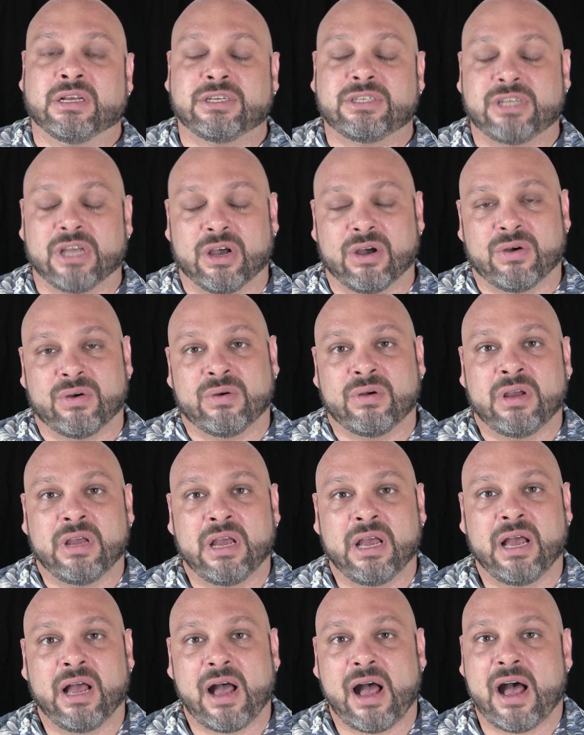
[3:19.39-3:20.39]
So
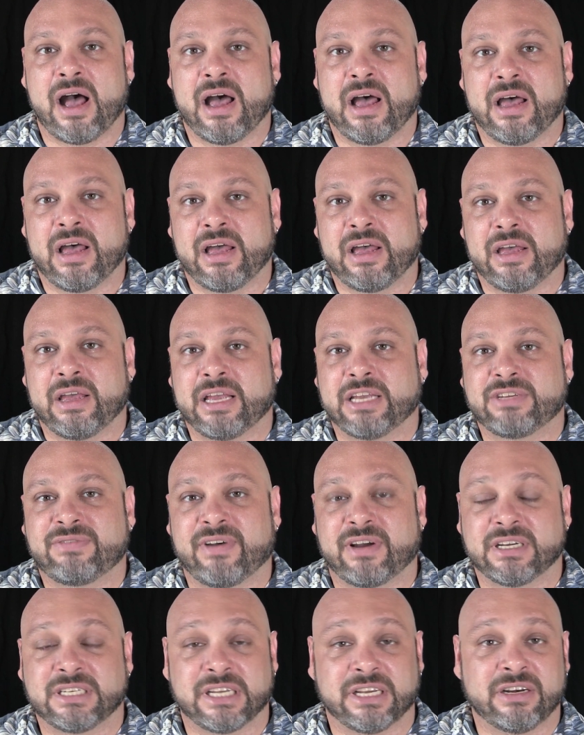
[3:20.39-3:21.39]
as
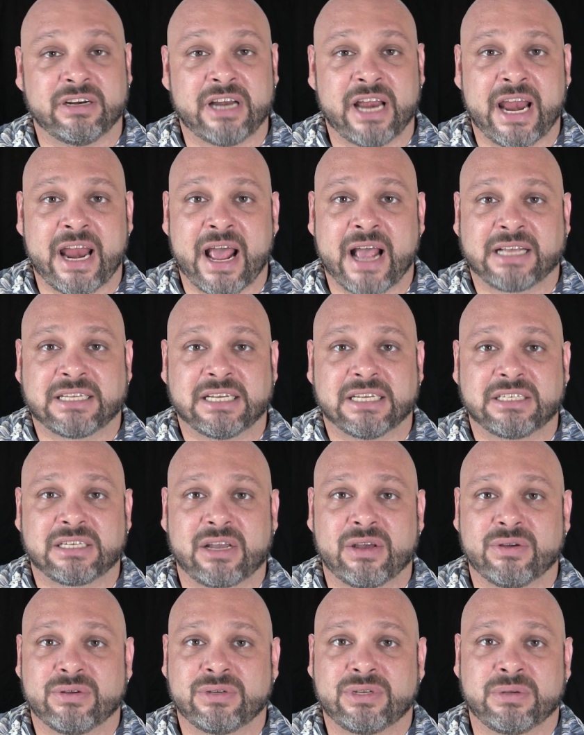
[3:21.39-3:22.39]
far as internet access
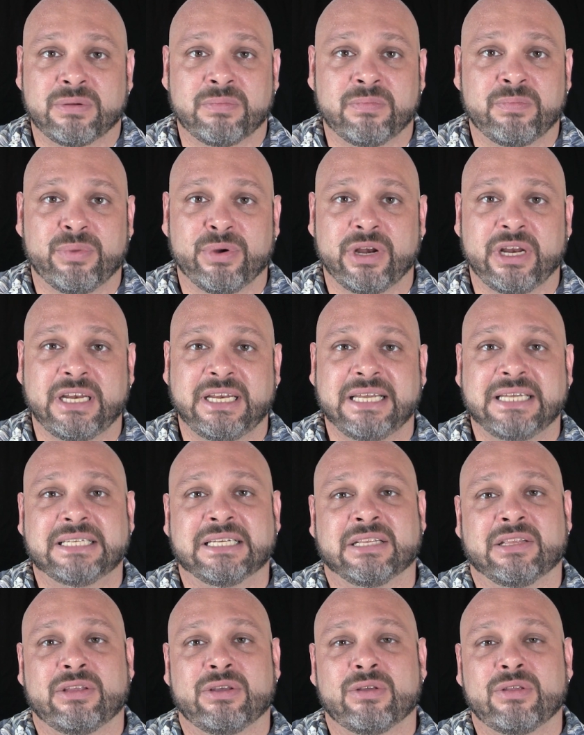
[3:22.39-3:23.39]
goes, pretty
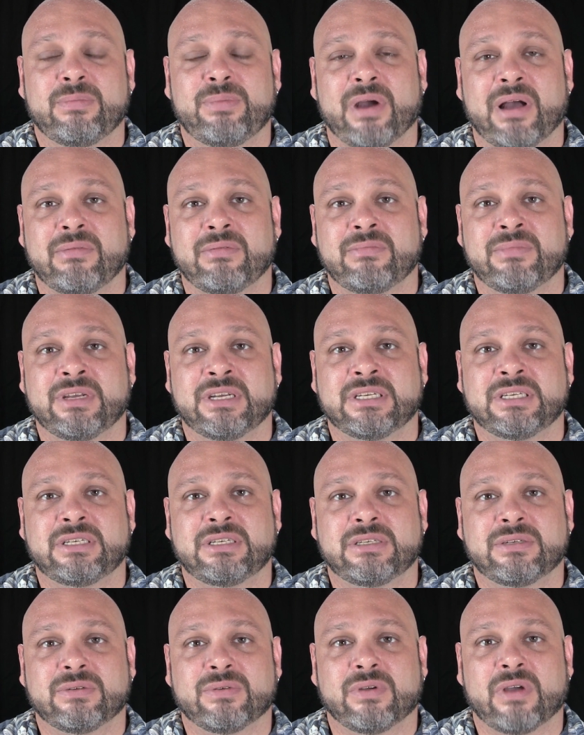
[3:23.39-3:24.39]
decent. The only problem
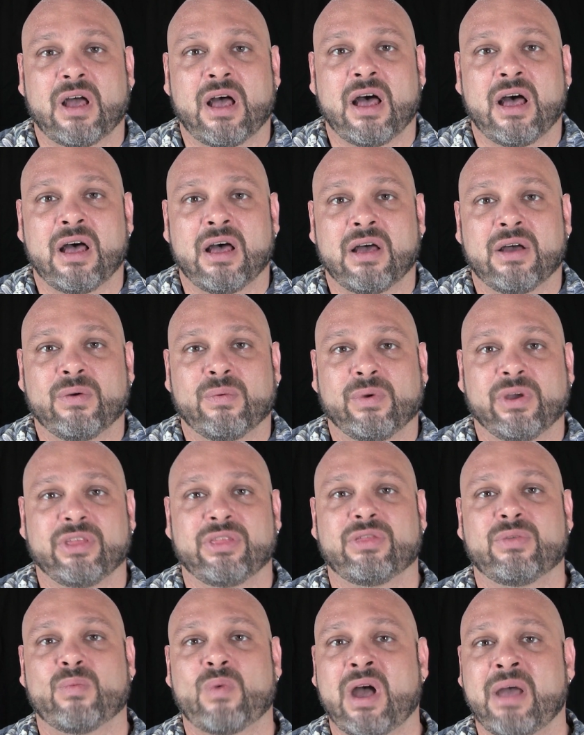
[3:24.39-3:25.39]
is
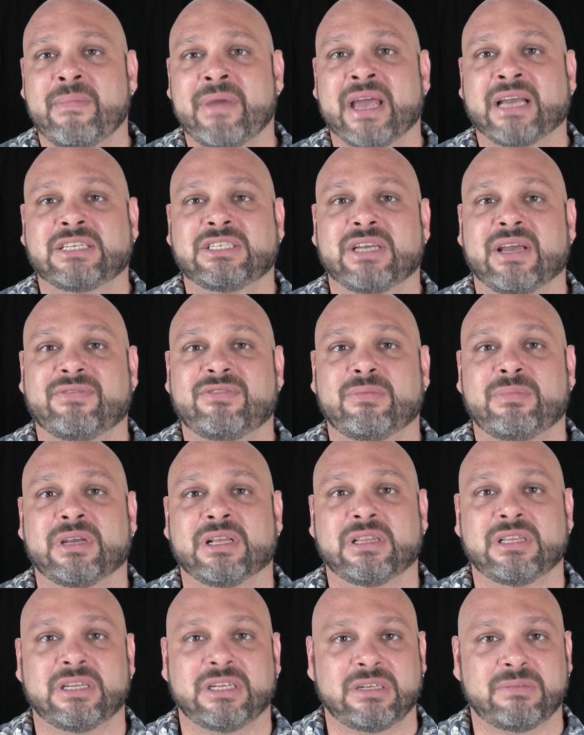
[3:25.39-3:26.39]
with WiMax, you have to be
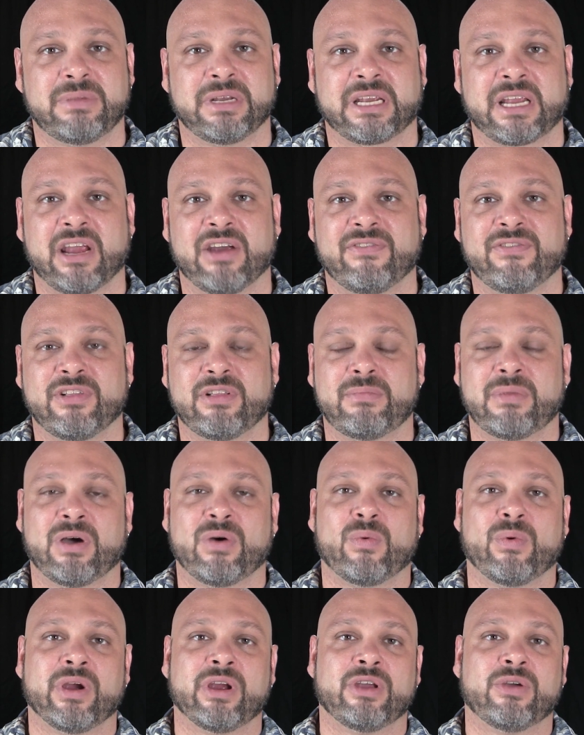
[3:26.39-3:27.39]
a little bit careful
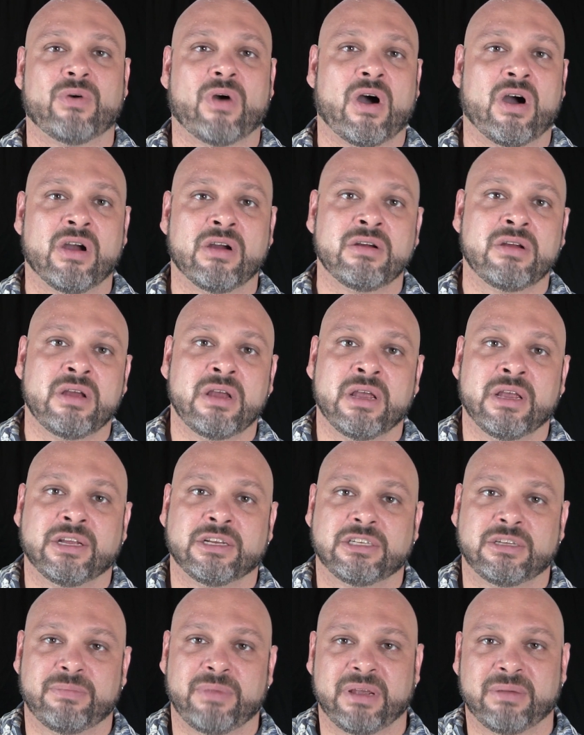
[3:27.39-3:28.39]
about where you are
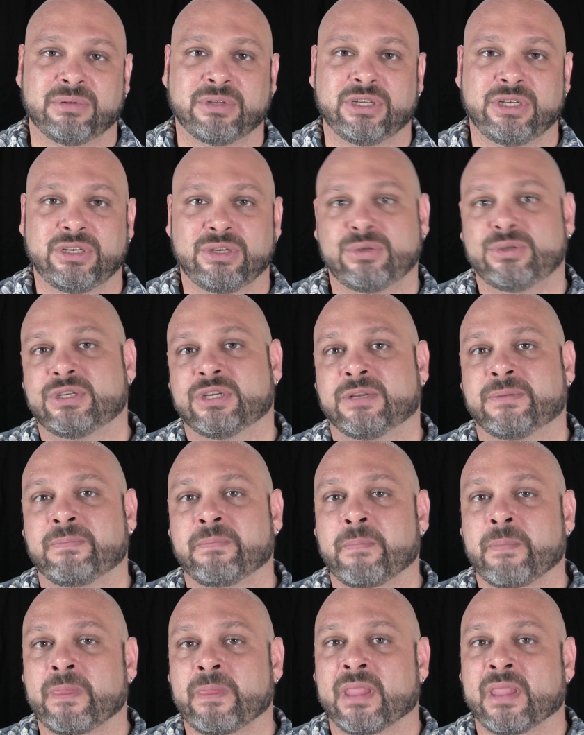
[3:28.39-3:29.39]
to be able to use it.
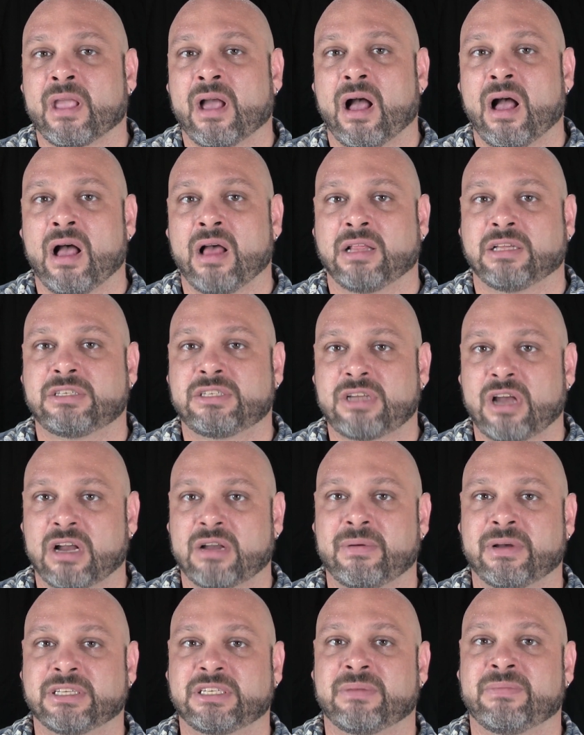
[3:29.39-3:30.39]
Let's
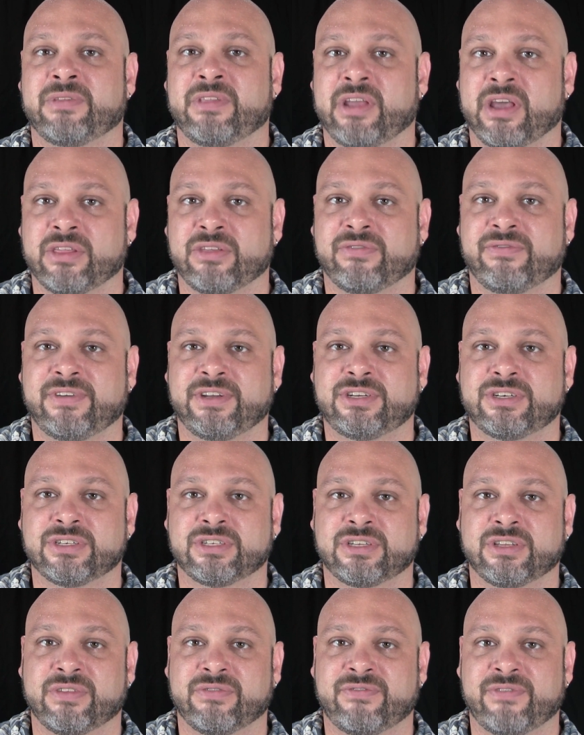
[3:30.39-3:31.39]
talk about some of the other
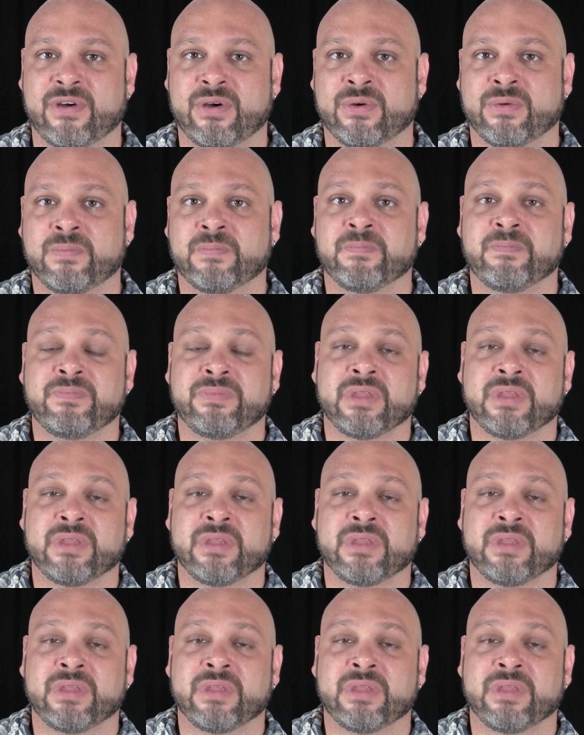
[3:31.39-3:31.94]
features of the phone.